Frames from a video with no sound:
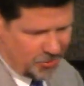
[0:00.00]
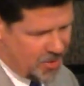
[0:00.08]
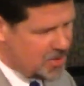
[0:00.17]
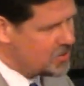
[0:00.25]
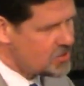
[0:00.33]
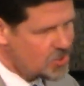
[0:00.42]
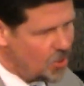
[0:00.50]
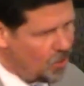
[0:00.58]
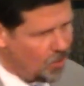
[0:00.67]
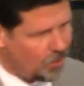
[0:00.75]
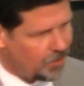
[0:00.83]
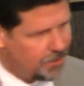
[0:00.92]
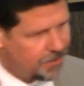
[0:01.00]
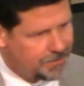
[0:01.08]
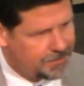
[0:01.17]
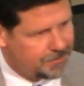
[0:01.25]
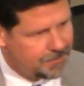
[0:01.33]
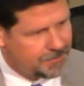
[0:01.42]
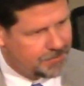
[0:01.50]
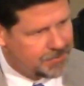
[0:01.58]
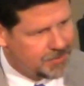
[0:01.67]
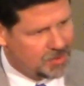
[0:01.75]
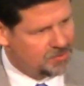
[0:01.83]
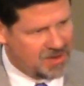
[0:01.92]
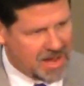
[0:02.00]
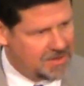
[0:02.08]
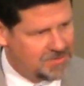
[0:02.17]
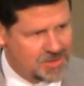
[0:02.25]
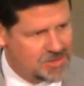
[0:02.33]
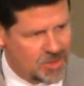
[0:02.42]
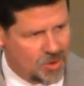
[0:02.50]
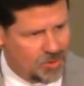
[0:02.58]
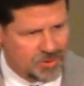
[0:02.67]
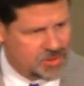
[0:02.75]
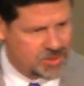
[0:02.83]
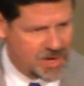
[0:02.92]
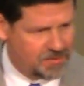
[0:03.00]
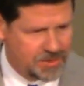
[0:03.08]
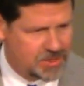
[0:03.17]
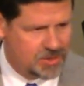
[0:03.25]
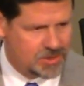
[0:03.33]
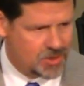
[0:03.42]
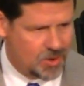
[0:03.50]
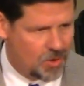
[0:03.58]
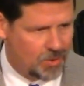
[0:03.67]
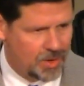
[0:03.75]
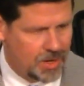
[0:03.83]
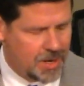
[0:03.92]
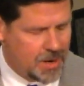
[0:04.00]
3 years old. They're 5 years old. They're 7 years old.